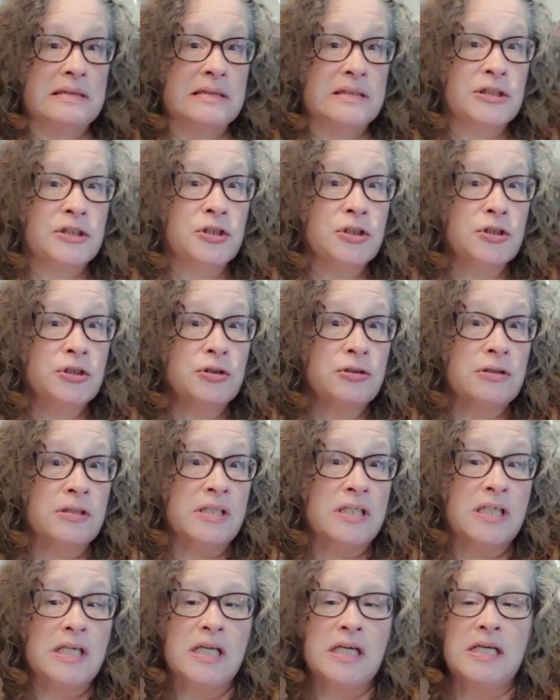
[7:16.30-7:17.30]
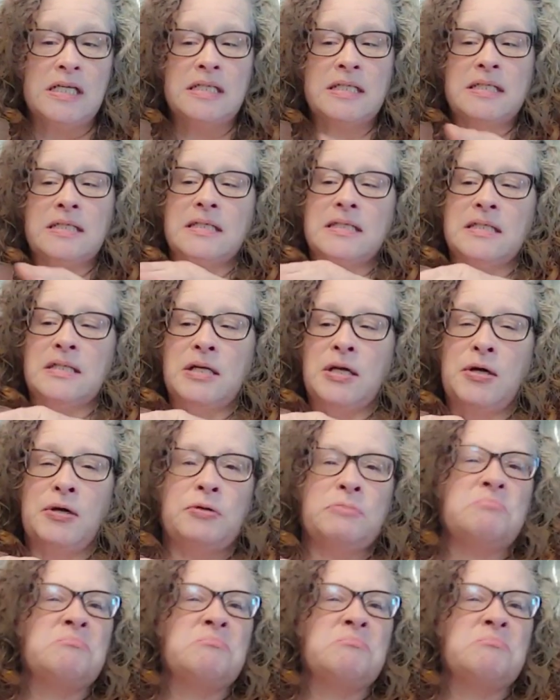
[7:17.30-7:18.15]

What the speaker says: sugar and yeast. So